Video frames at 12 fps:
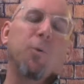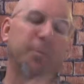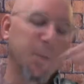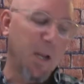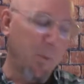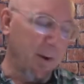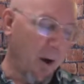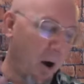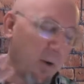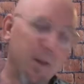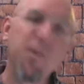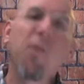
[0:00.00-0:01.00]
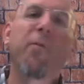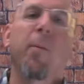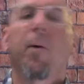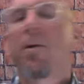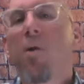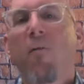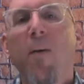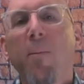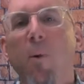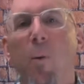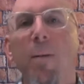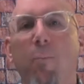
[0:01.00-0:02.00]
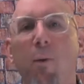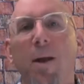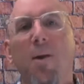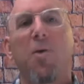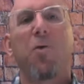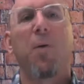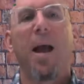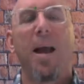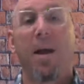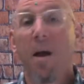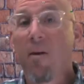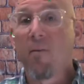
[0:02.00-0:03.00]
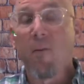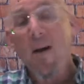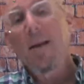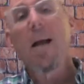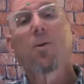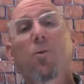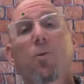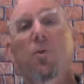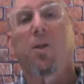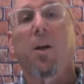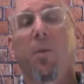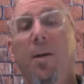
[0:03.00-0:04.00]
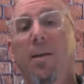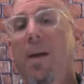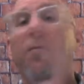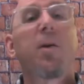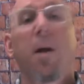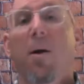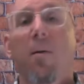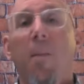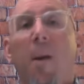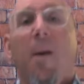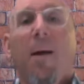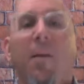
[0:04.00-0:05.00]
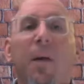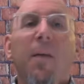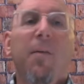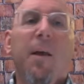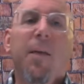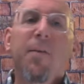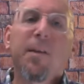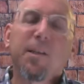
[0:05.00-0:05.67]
here we are in November. In November, we bring you a financial series every year. And this